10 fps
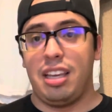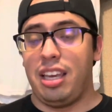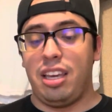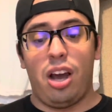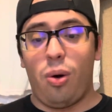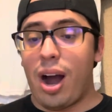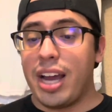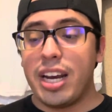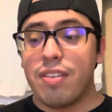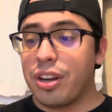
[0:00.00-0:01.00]
I
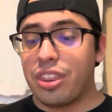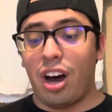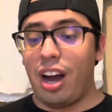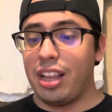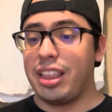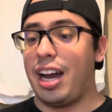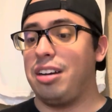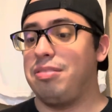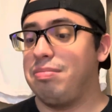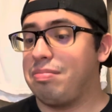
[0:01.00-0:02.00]
never thought
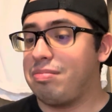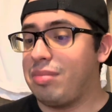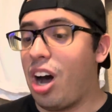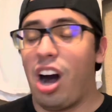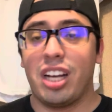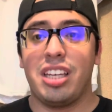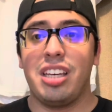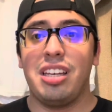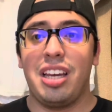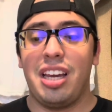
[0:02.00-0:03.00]
that
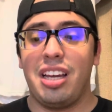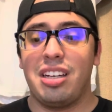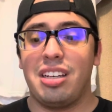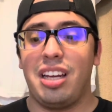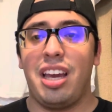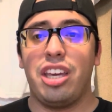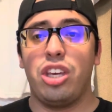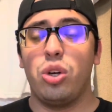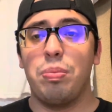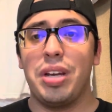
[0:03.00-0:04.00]
hockey in a
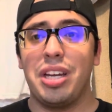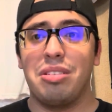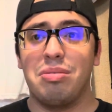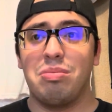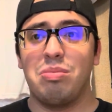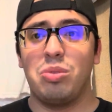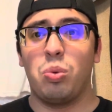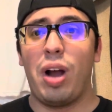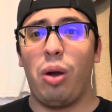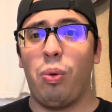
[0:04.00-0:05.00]
humid,
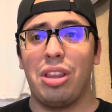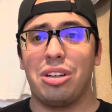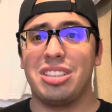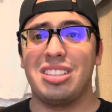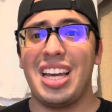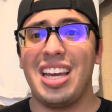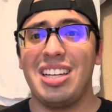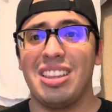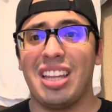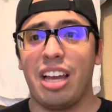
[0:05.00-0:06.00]
wet weather
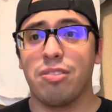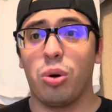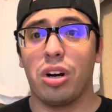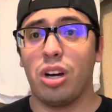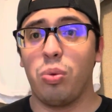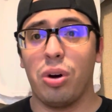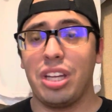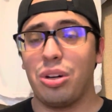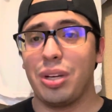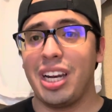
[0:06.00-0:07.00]
state like Florida where they
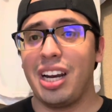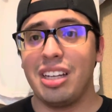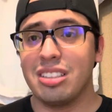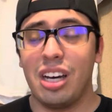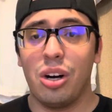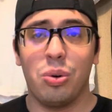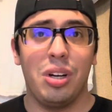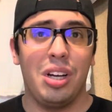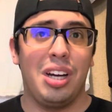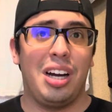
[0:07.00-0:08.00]
don't get any snow,
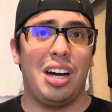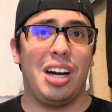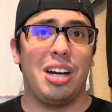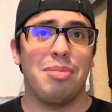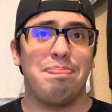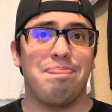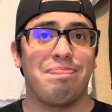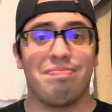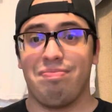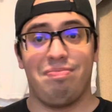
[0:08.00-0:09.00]

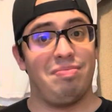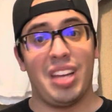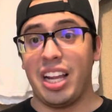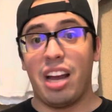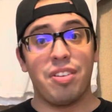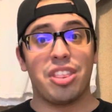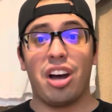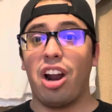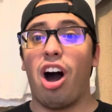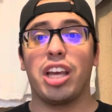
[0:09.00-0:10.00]
never
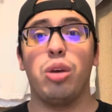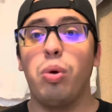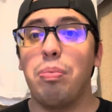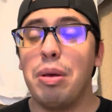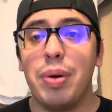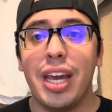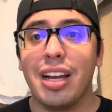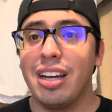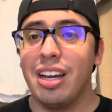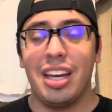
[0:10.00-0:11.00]
thought hockey would be
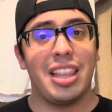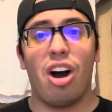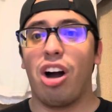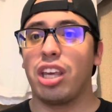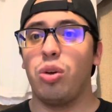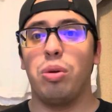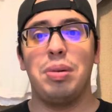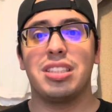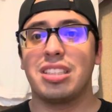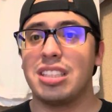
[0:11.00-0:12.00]
big, that hockey would be
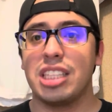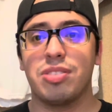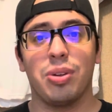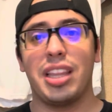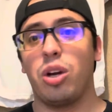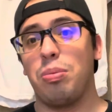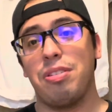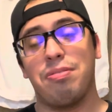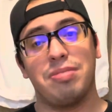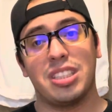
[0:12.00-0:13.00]
successful, that there would
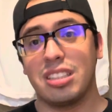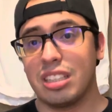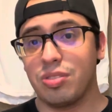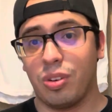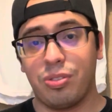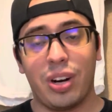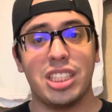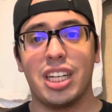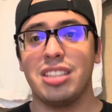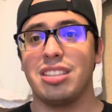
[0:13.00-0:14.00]
be successful
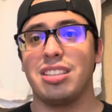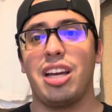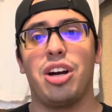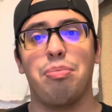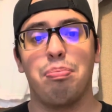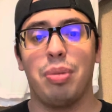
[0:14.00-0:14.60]
franchises there.